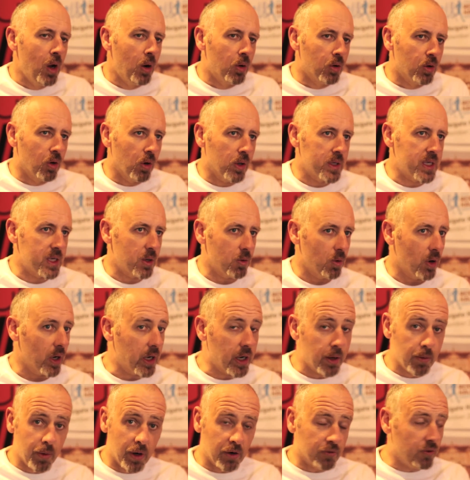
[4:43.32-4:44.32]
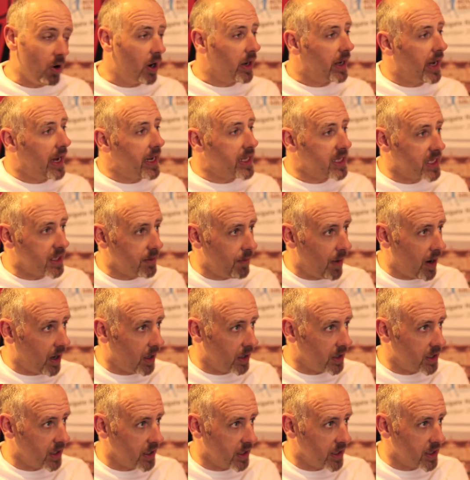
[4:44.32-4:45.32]
we're also working with Reigate
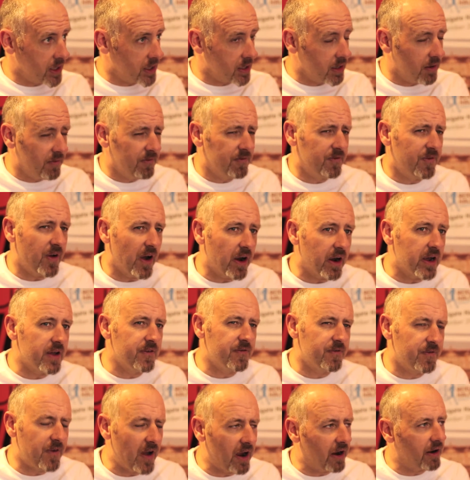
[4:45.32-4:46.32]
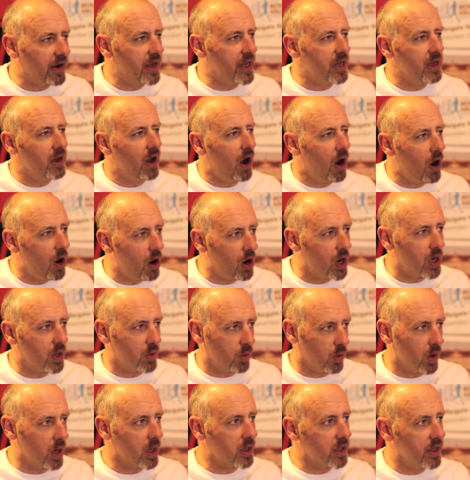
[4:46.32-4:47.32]
Samaritans. Very hard
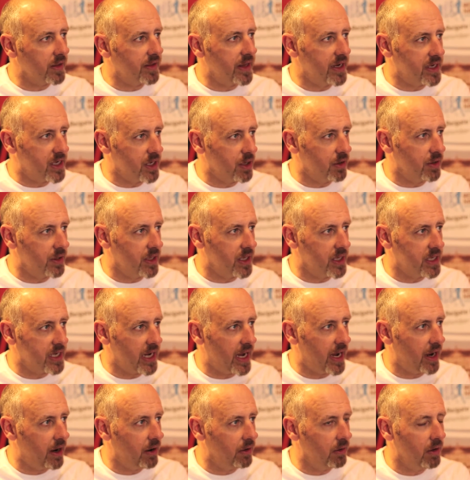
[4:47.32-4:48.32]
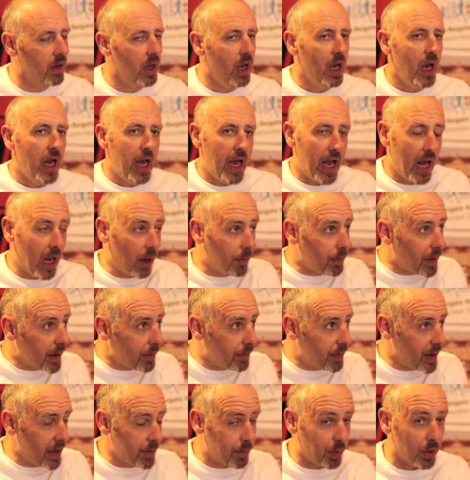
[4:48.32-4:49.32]
work that they do in the town,
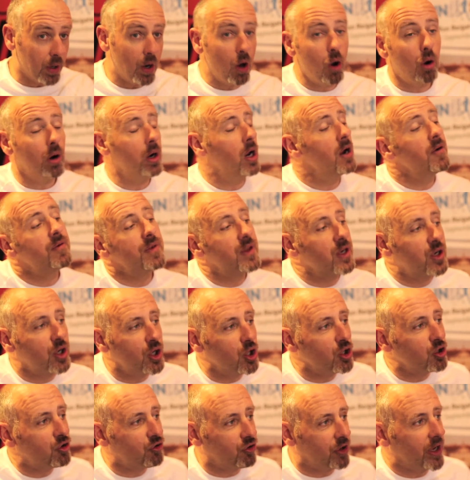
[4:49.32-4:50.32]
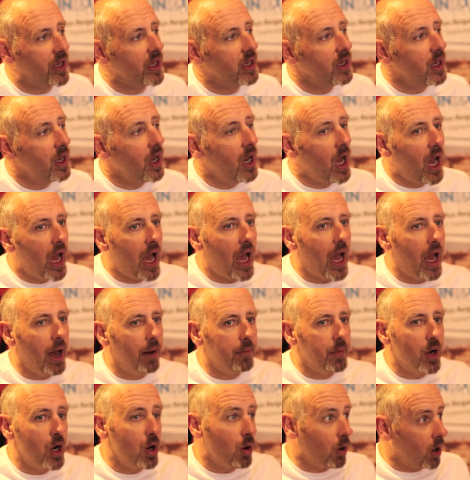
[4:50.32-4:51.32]
helping people all over the country
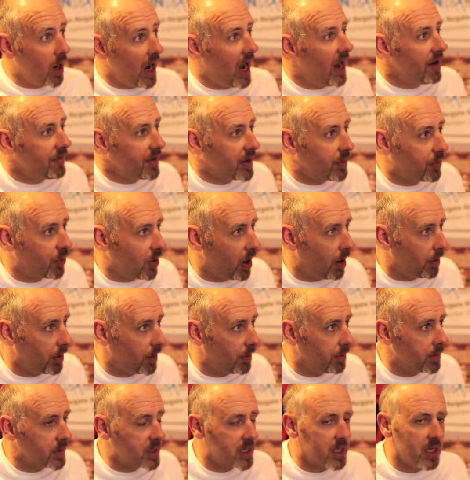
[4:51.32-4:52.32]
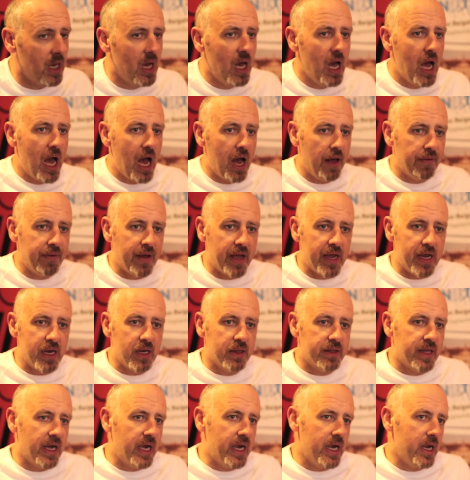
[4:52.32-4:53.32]
who are having problems, and
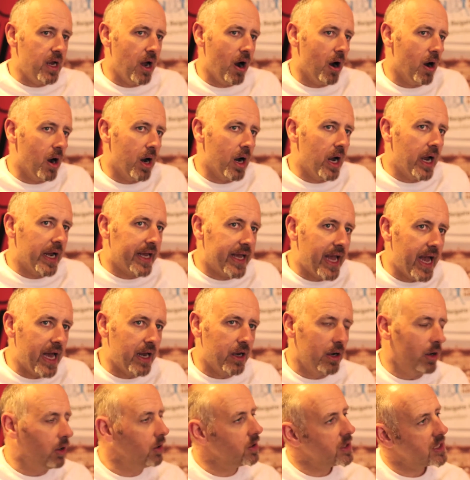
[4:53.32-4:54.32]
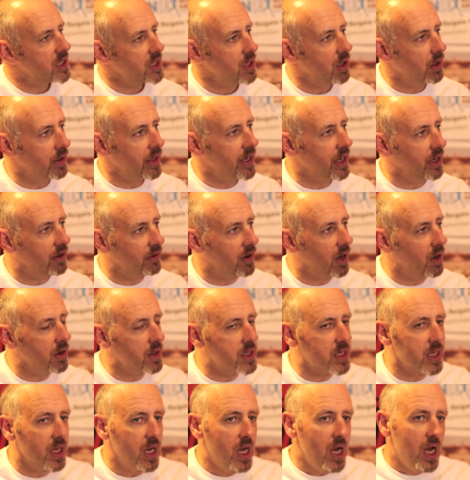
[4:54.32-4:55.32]
they are, again, unsung
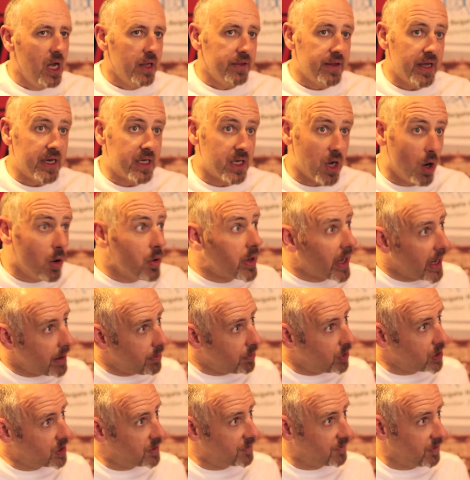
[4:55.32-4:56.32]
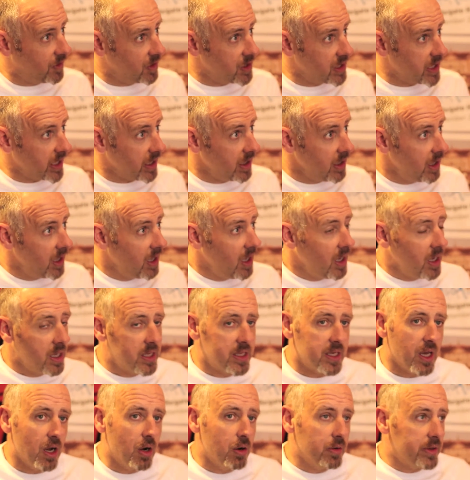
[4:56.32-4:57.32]
heroes. They don't get much funding,
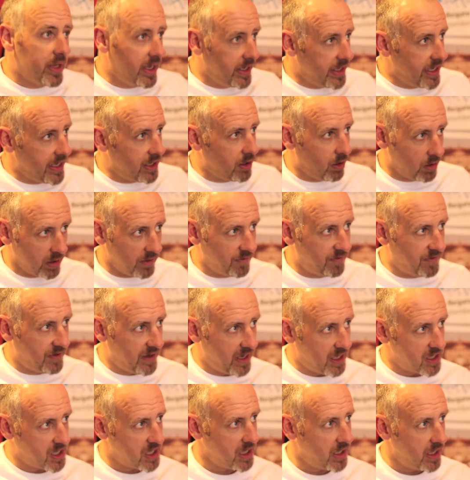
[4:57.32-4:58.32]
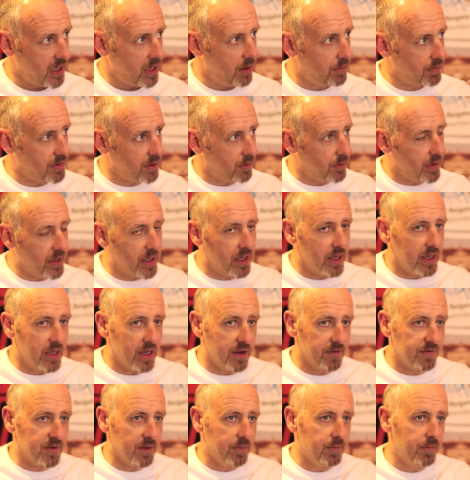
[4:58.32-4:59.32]
so they need all the financial help that we can
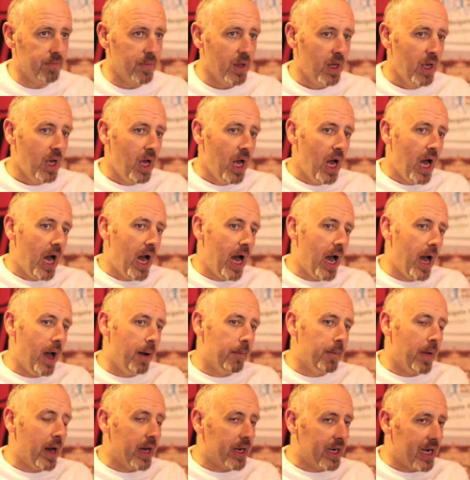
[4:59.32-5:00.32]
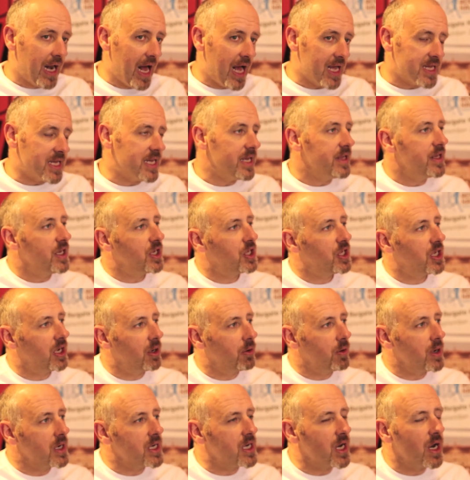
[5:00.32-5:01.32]
give them. And lastly, this
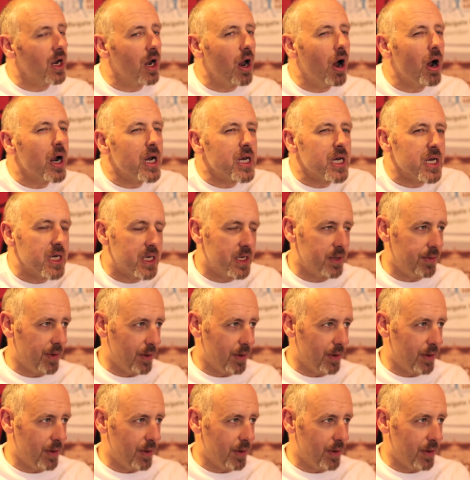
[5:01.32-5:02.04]
year we're delighted to